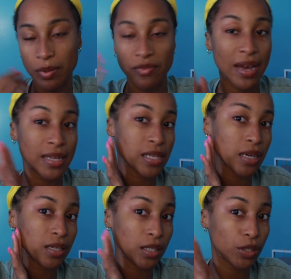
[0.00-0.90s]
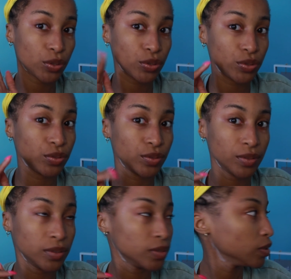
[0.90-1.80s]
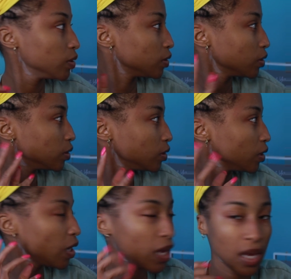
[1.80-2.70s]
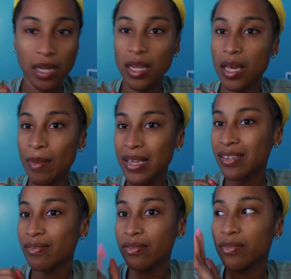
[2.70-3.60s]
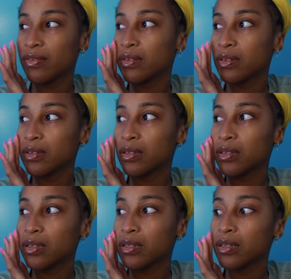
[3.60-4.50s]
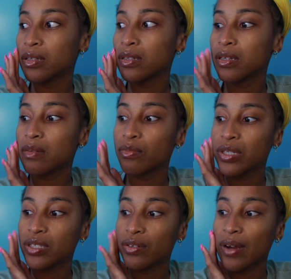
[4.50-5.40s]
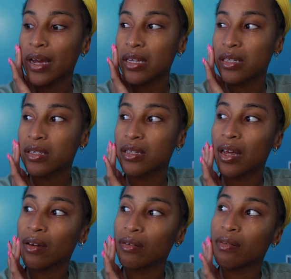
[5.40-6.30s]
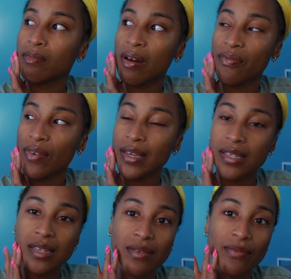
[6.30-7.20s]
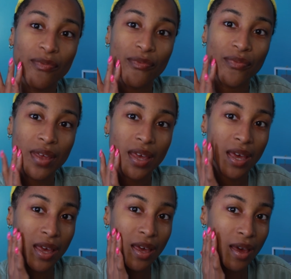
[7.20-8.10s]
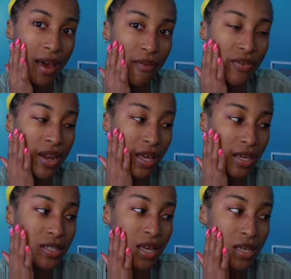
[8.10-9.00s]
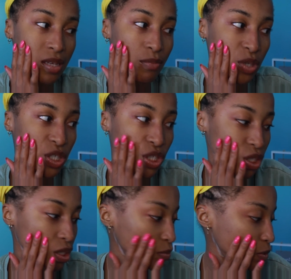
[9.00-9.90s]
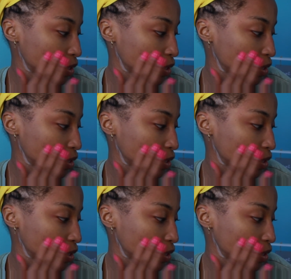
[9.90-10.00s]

provides like a little, it makes it look moisturized. No, my face isn't, I feel like it could take some moisture. Let me